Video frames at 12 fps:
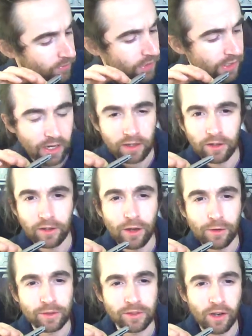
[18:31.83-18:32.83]
yeah,
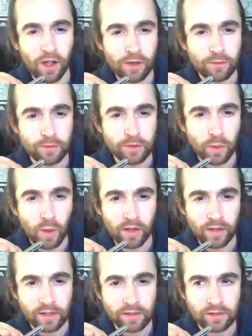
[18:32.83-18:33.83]
life is life, you
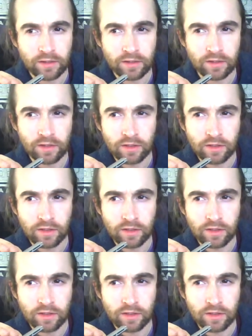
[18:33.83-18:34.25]
are this.